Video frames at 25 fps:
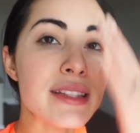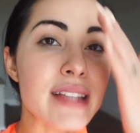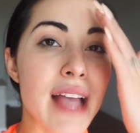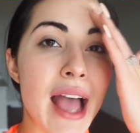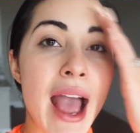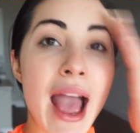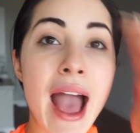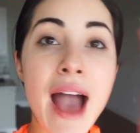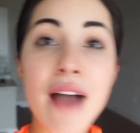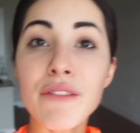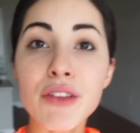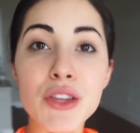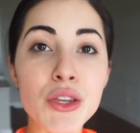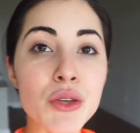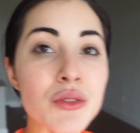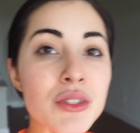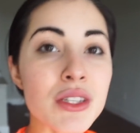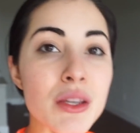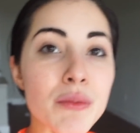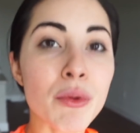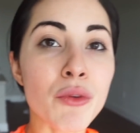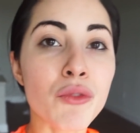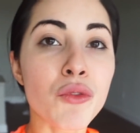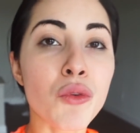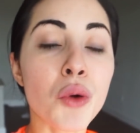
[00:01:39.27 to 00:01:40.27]
I haven't used
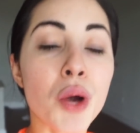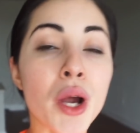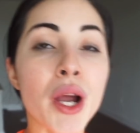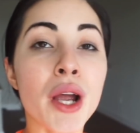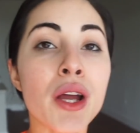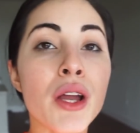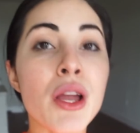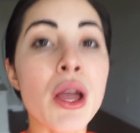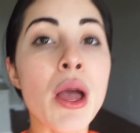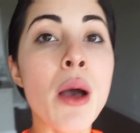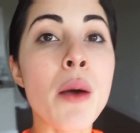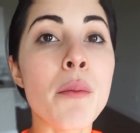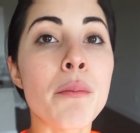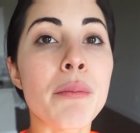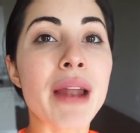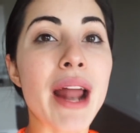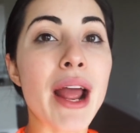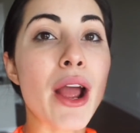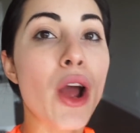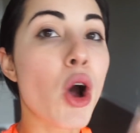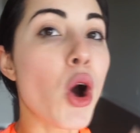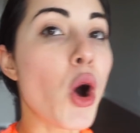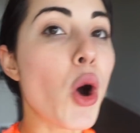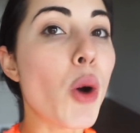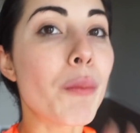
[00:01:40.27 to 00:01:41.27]
it before, but I
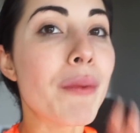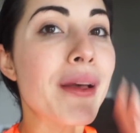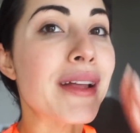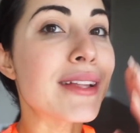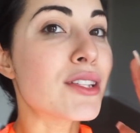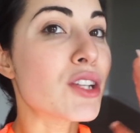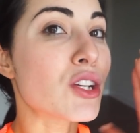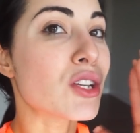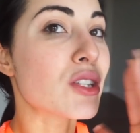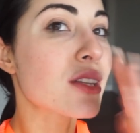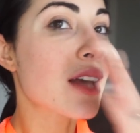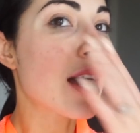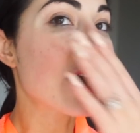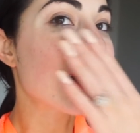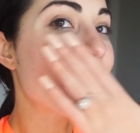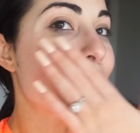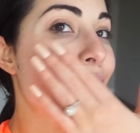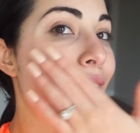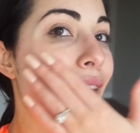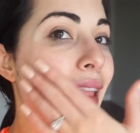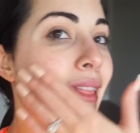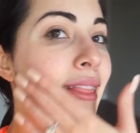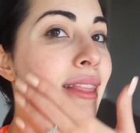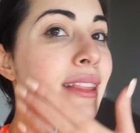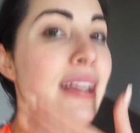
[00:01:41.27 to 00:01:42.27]
hope it does kind of
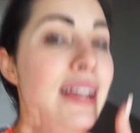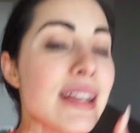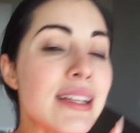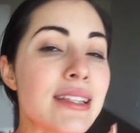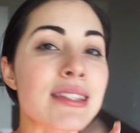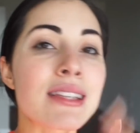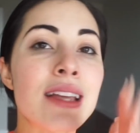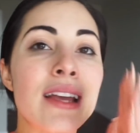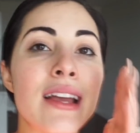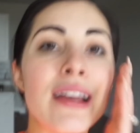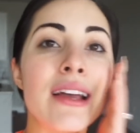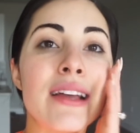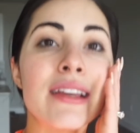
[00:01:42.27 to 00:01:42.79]
at least